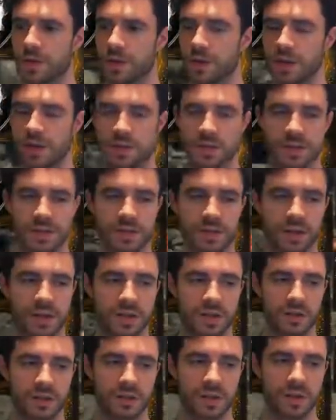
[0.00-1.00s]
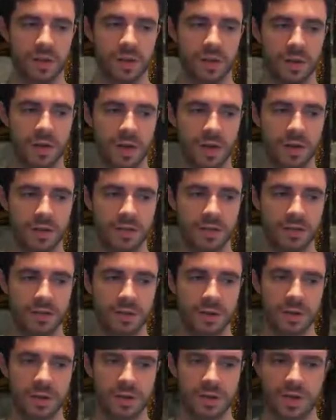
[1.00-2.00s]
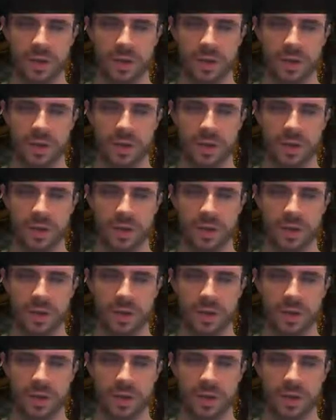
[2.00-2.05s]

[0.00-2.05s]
and decided to not let us do it.